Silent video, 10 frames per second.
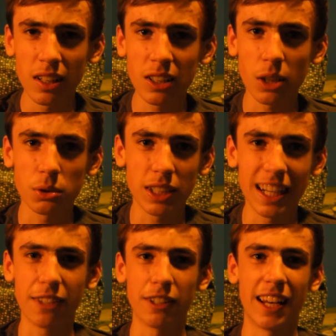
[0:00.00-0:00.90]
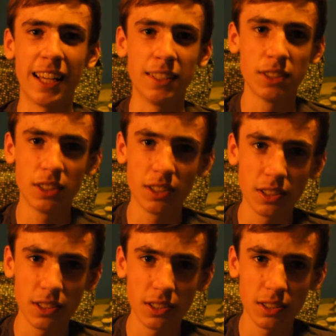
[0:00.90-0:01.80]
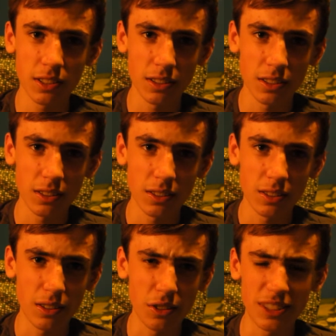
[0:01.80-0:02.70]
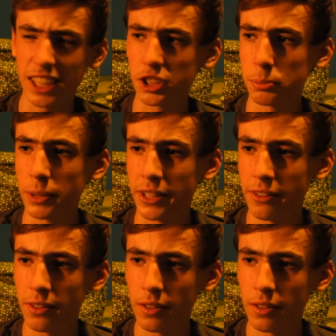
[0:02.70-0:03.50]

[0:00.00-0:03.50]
going to Legoland. Or was that just me?